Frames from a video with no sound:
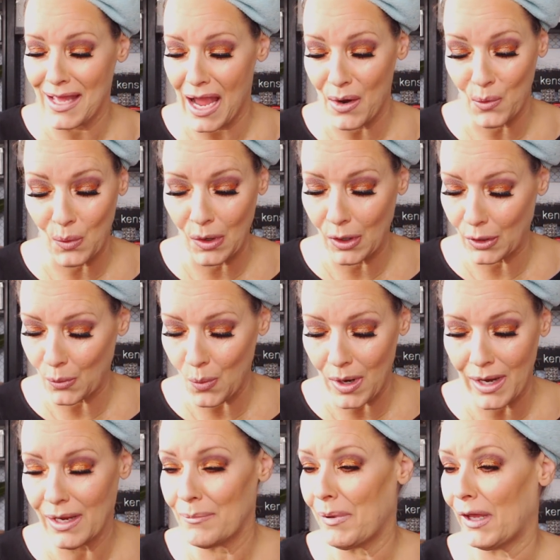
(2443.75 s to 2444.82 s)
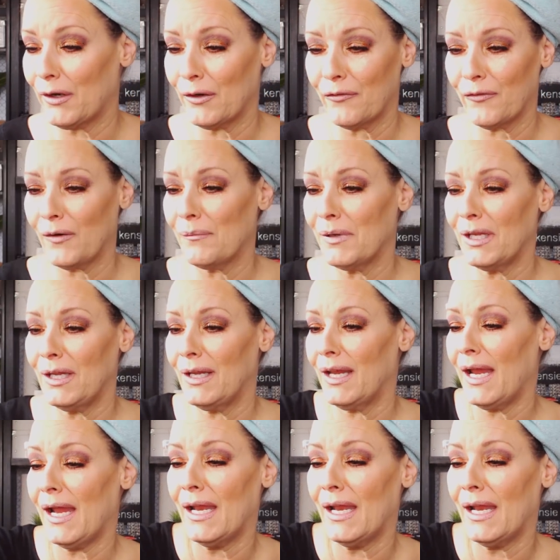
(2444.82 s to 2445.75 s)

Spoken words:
that work way better for me,